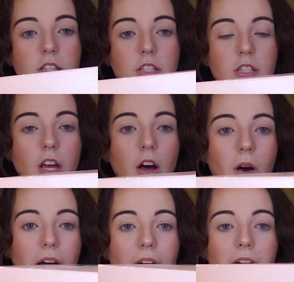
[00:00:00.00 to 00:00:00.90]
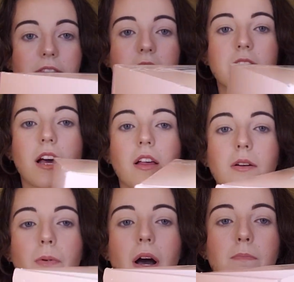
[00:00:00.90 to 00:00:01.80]
So I have this
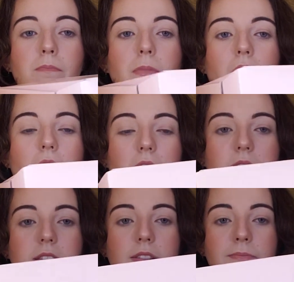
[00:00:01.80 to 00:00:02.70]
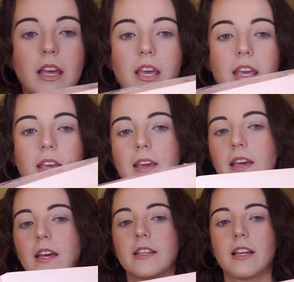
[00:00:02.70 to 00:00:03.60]
ColourPop box
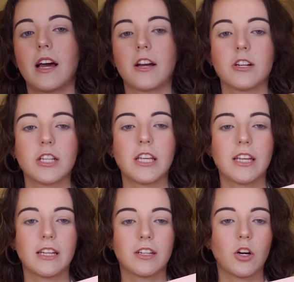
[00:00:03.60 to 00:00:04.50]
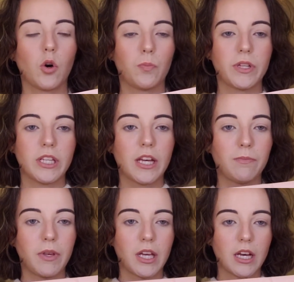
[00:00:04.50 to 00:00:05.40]
and I already opened it
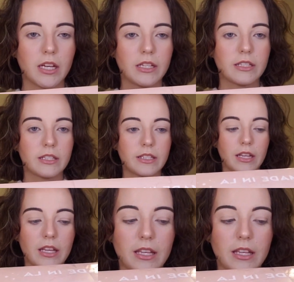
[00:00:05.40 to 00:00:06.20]
because